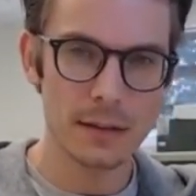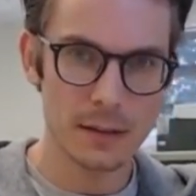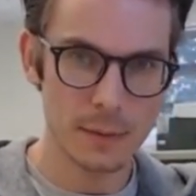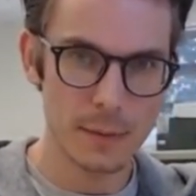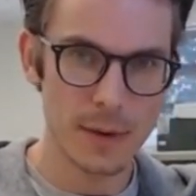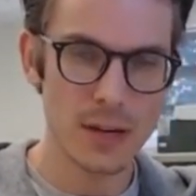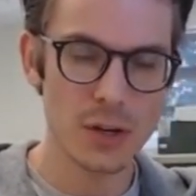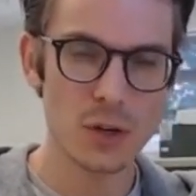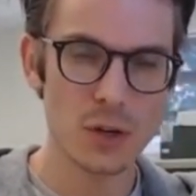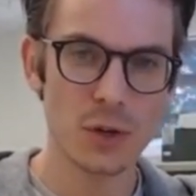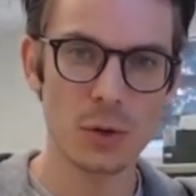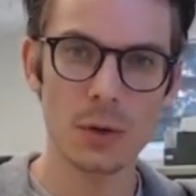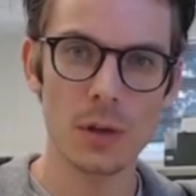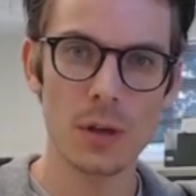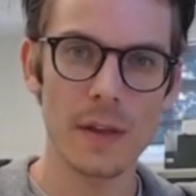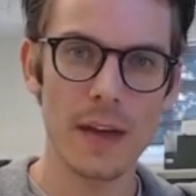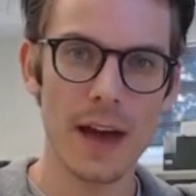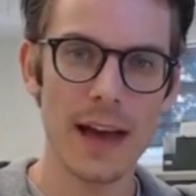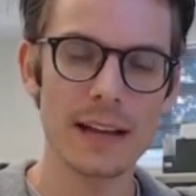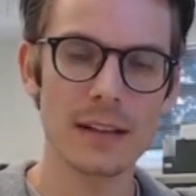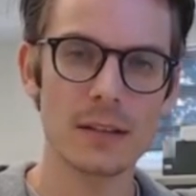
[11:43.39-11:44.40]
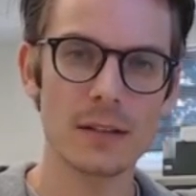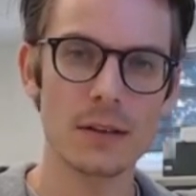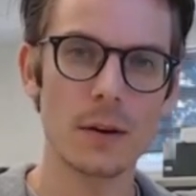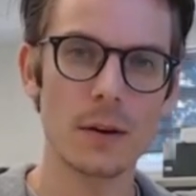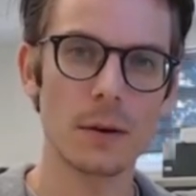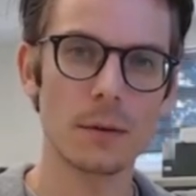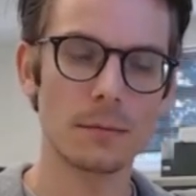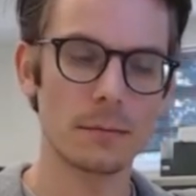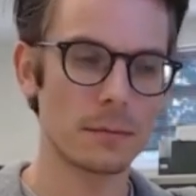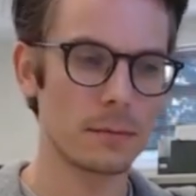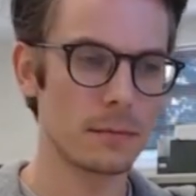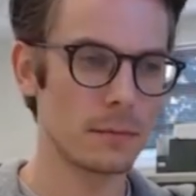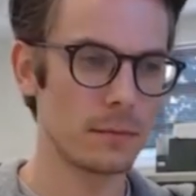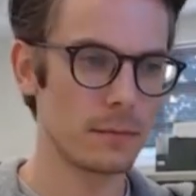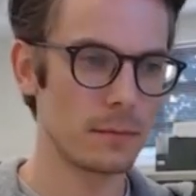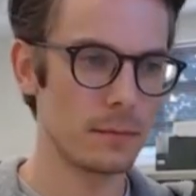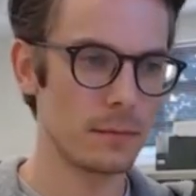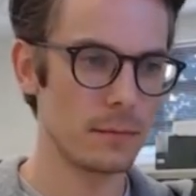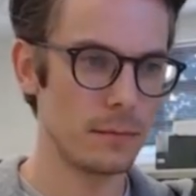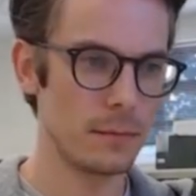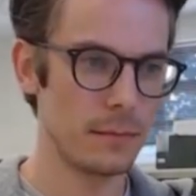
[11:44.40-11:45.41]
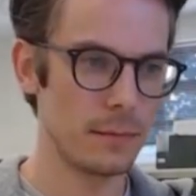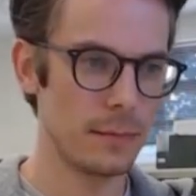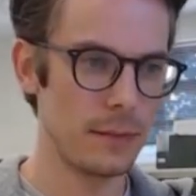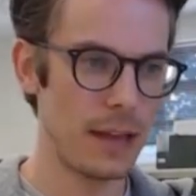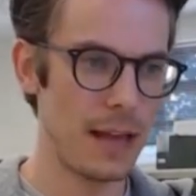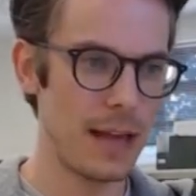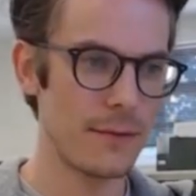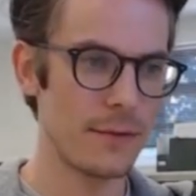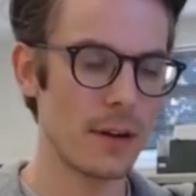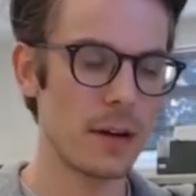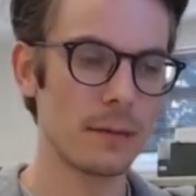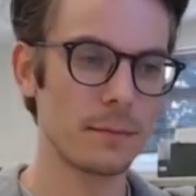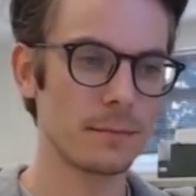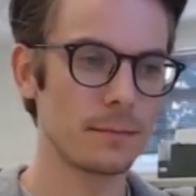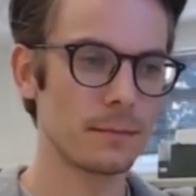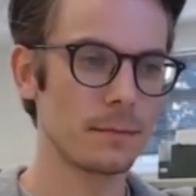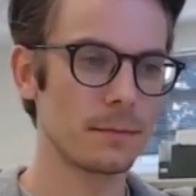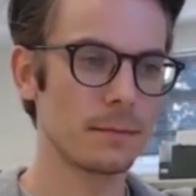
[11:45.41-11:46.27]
to make sure that that's not ever